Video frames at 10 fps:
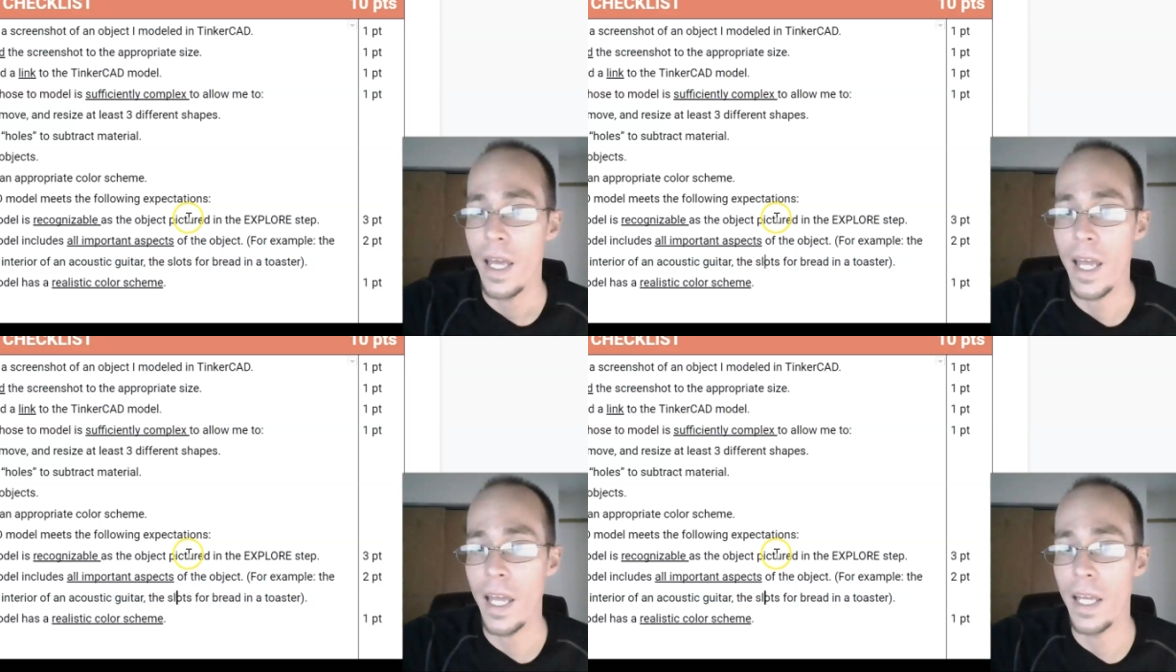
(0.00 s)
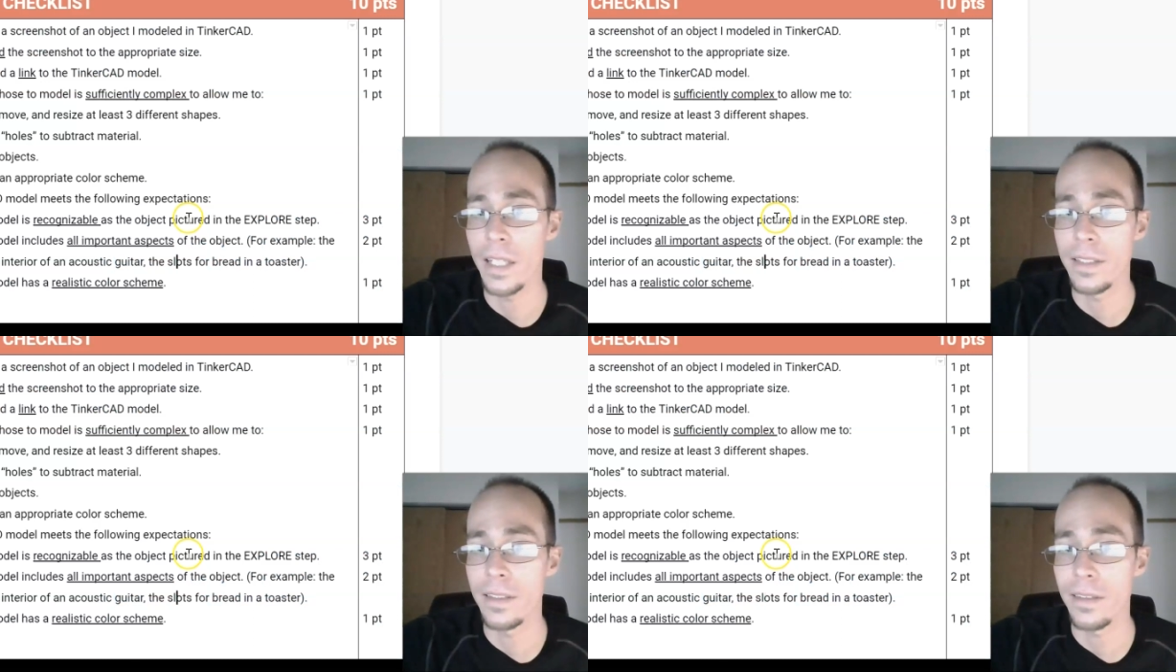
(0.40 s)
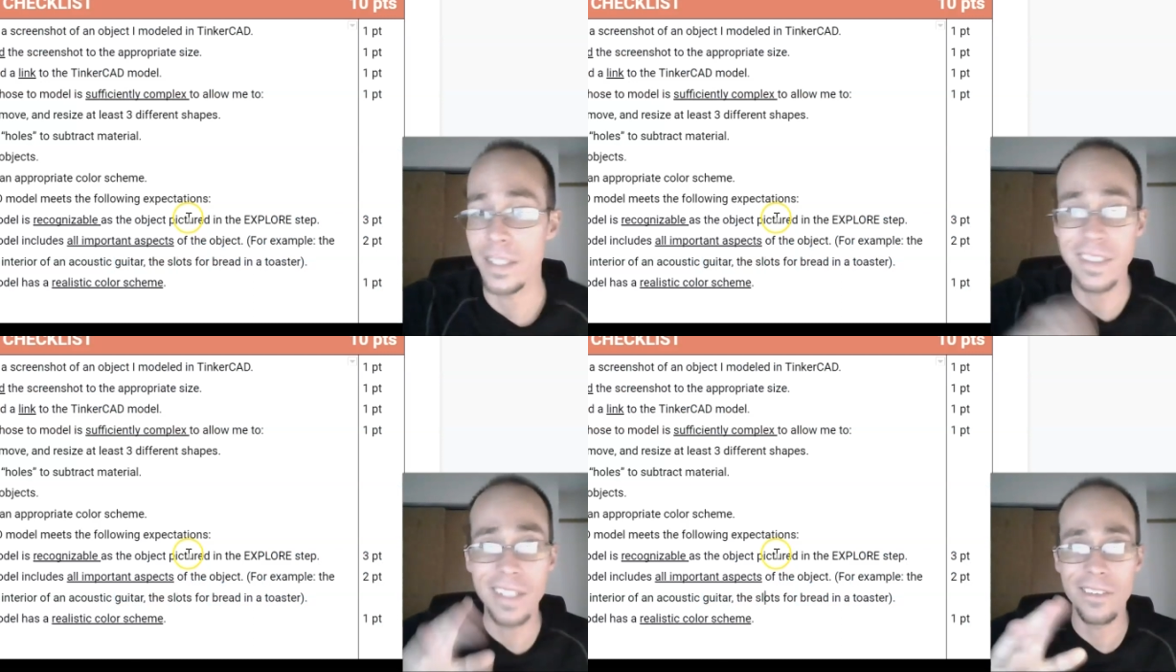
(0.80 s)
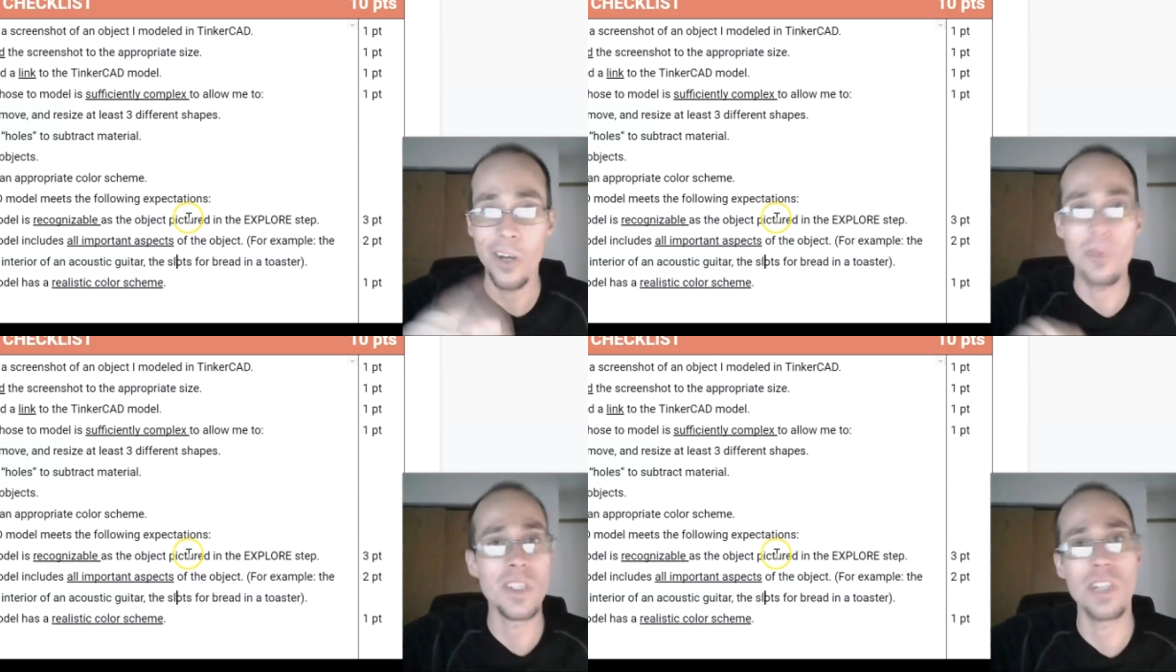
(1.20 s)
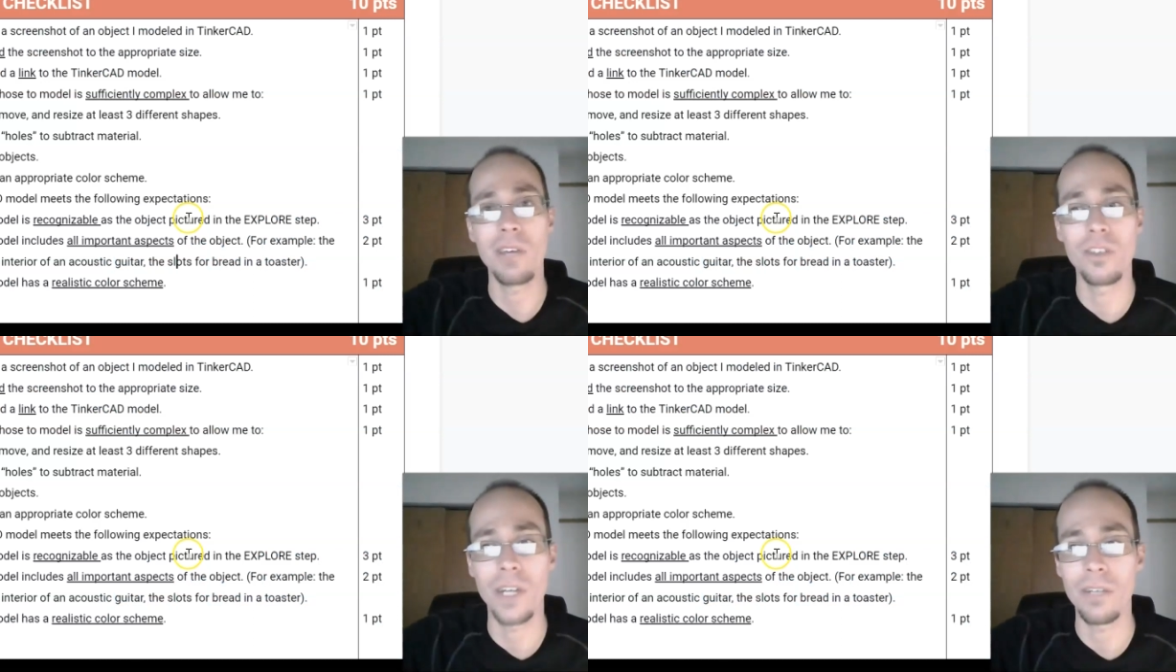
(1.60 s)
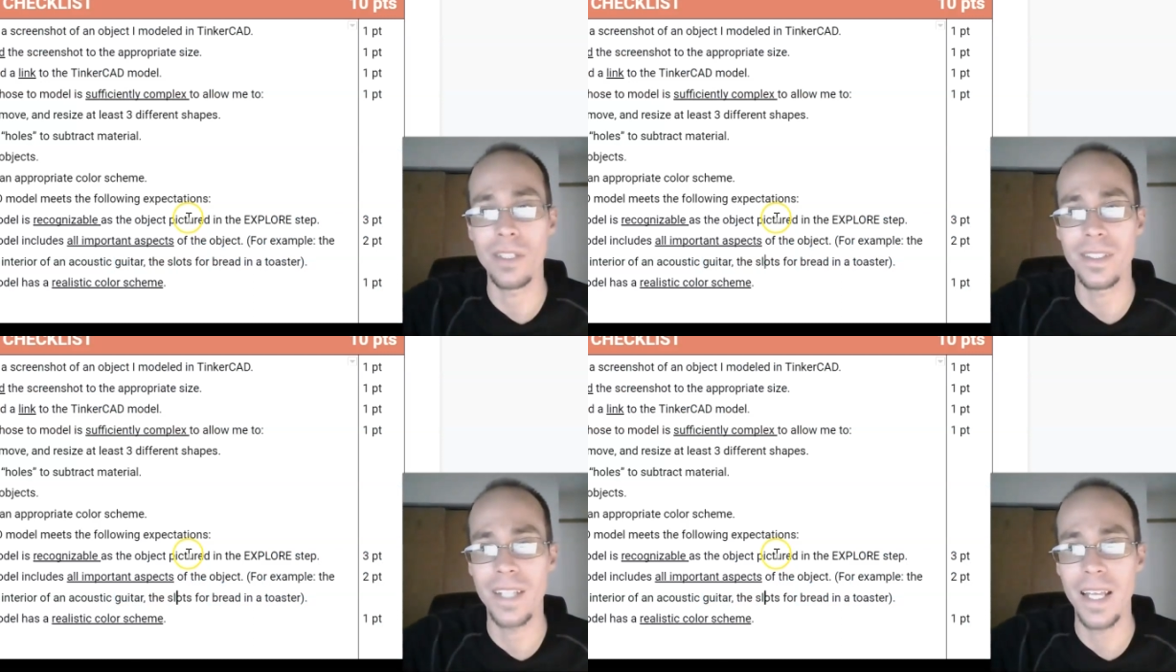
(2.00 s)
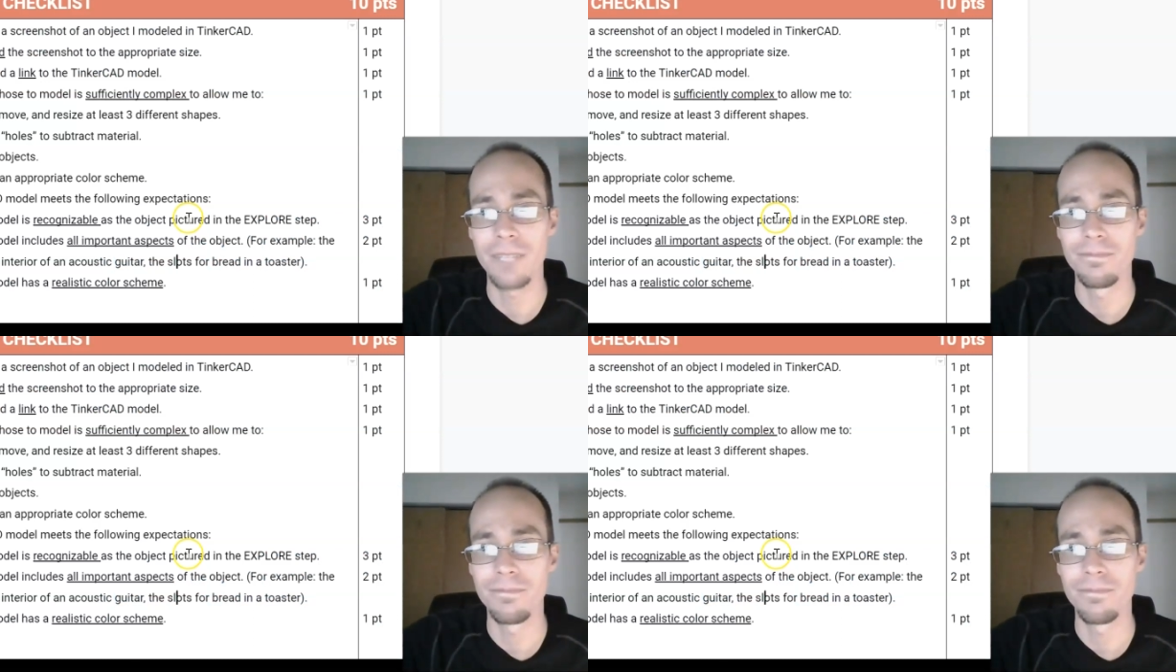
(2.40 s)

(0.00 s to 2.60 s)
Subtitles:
And that's it. Hope that you have a great rest of the day.